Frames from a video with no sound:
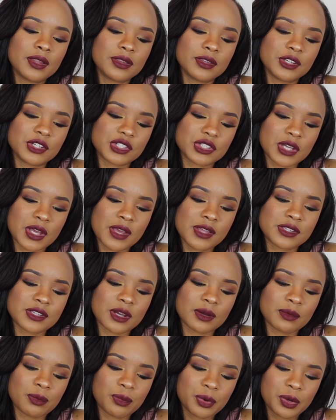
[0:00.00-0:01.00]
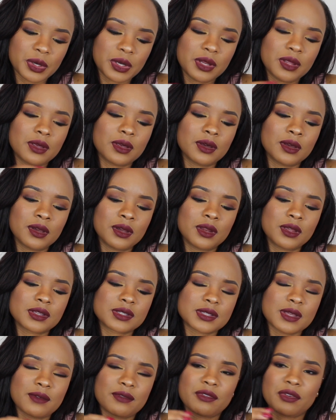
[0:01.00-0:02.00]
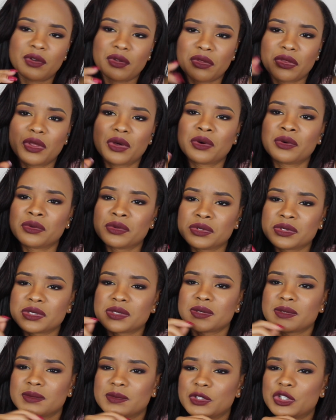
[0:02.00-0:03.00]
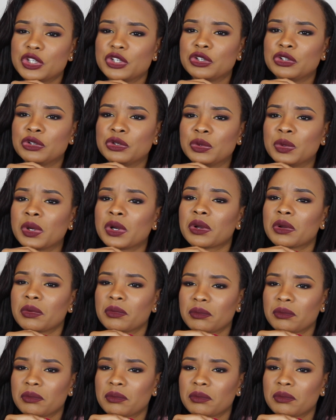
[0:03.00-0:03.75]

The shades are pretty good except for those 2 or